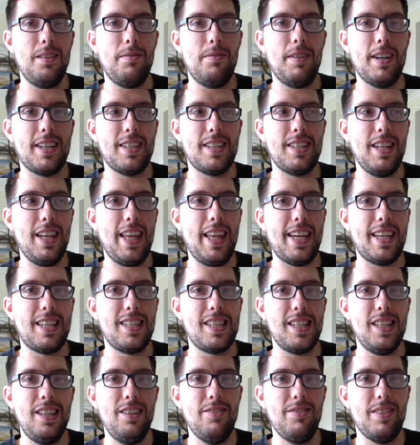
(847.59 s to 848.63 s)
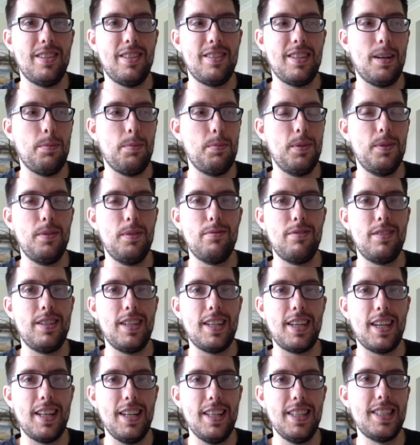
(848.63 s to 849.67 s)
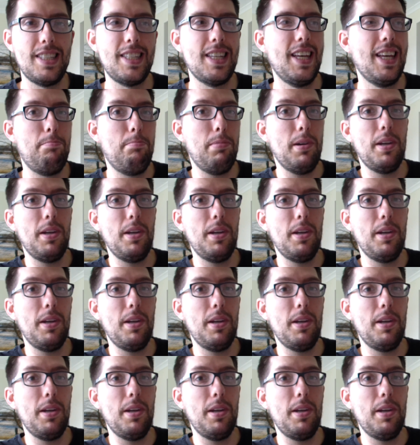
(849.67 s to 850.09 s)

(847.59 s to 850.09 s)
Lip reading: of the Wreckers leg sleeve. That's absolutely ridiculous.